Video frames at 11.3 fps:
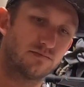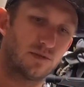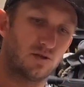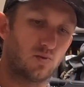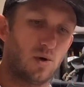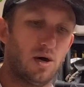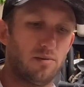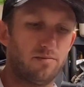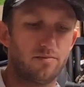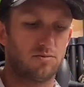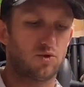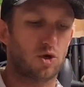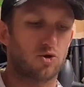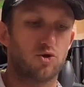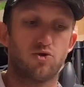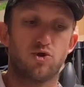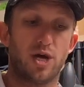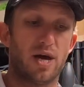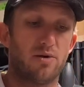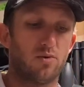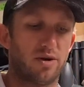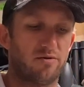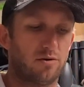as well, chartreuse shad,
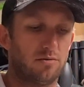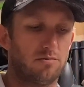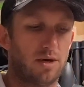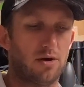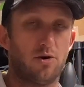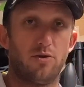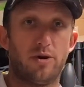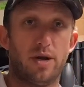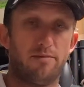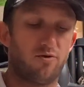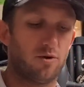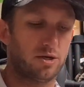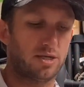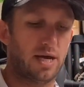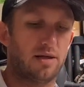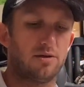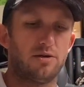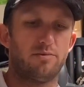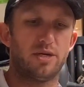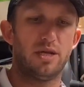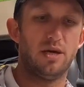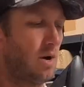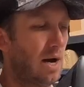whatever. I don't know their name for it exactly, but
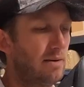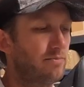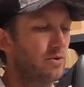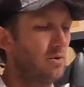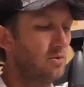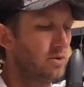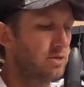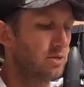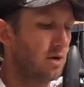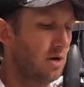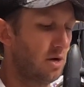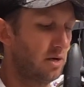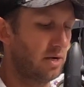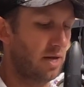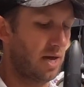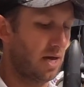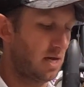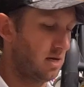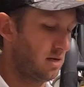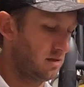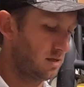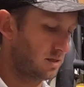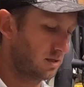I'm throwing this on
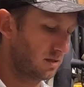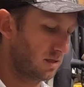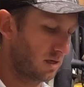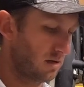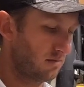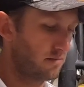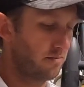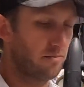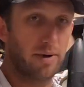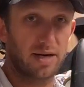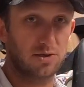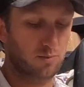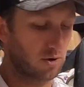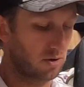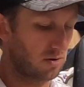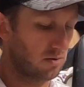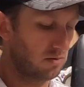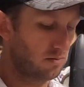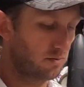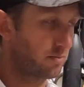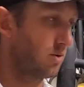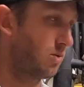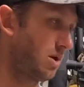this is a Bass Pro
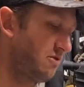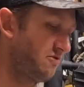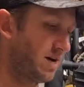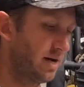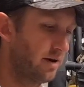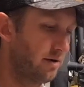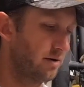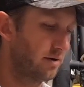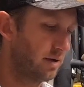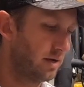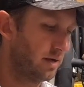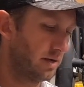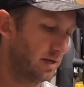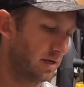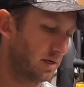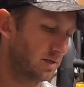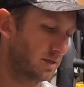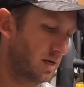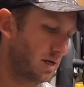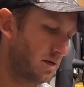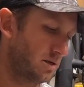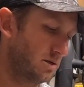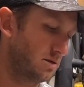Qualifier. It is
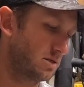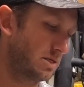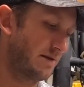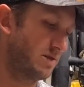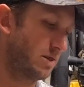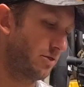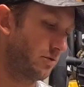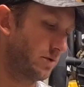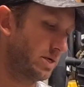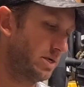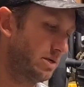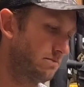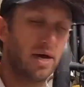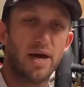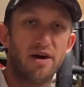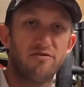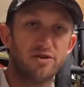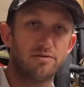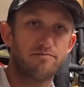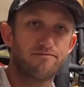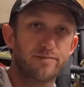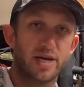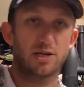a 7.3 heavy,
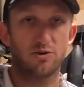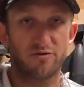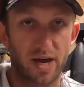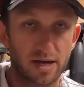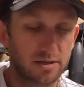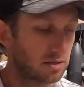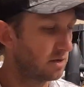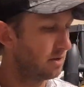extra fast.